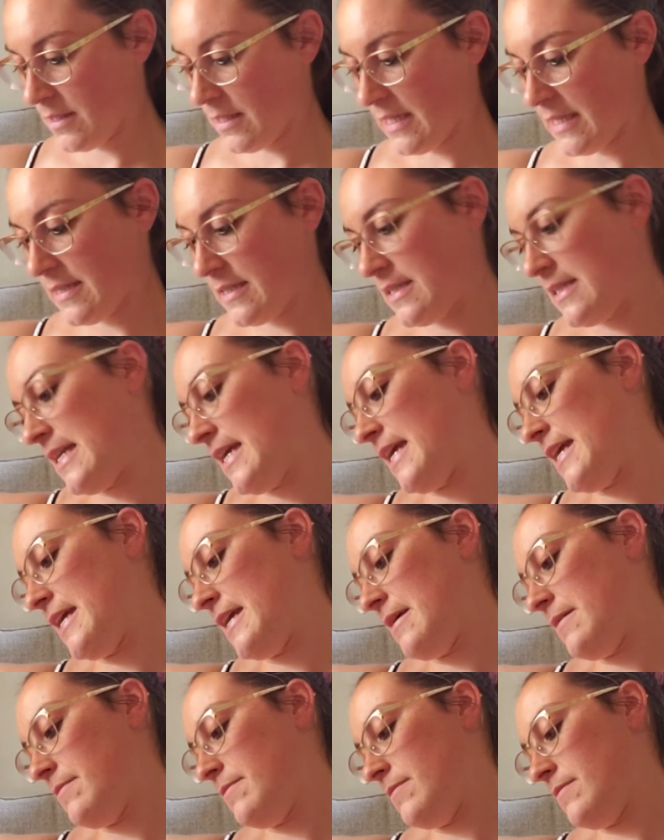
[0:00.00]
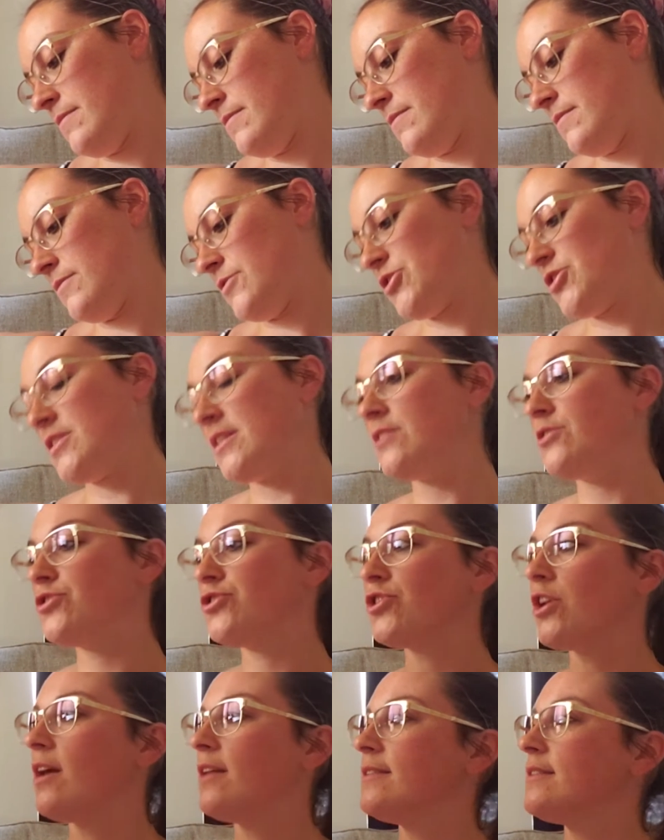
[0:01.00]
Has a name. Just says
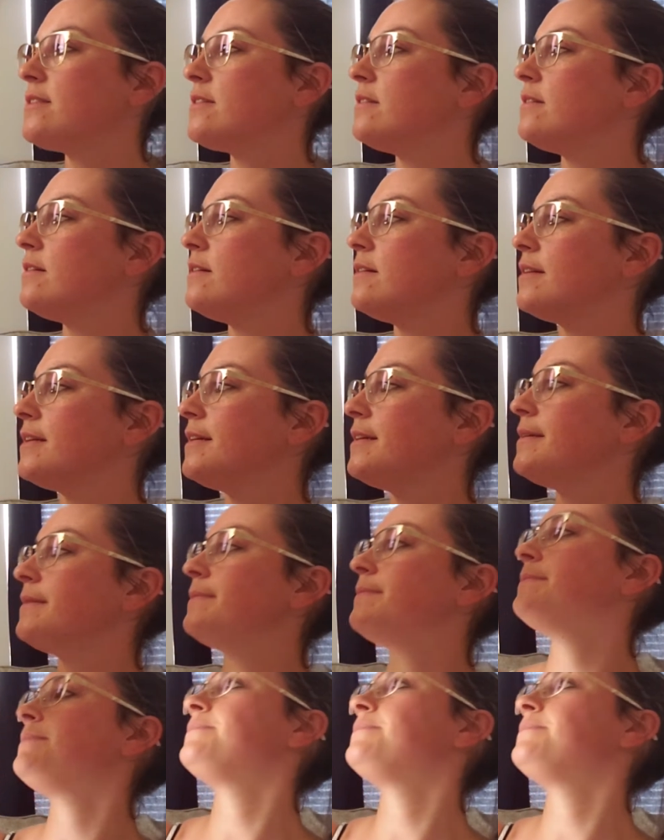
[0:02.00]
Johnson on it.